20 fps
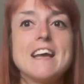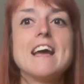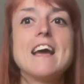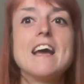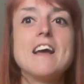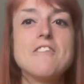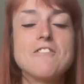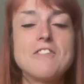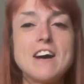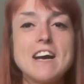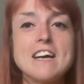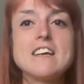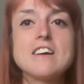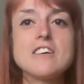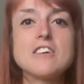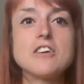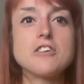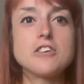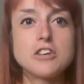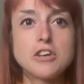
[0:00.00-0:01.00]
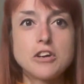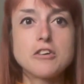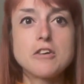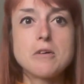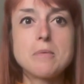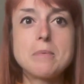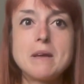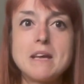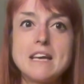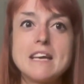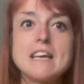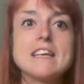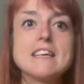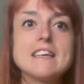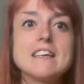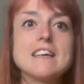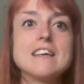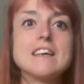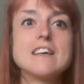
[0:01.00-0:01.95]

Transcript: and find out your European